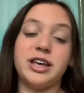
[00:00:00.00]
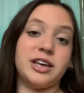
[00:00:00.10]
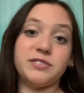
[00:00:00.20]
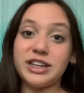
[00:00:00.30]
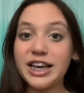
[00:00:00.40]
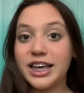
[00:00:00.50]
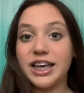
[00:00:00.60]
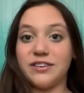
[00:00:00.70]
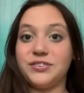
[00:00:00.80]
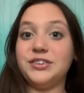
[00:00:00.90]
If you did,
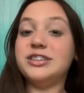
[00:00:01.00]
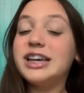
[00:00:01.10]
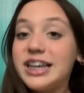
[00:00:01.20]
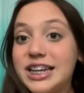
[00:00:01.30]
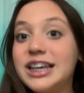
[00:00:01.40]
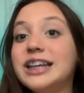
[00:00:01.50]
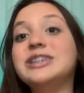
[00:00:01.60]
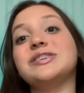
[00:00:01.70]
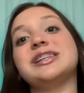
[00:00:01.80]
if you did enjoy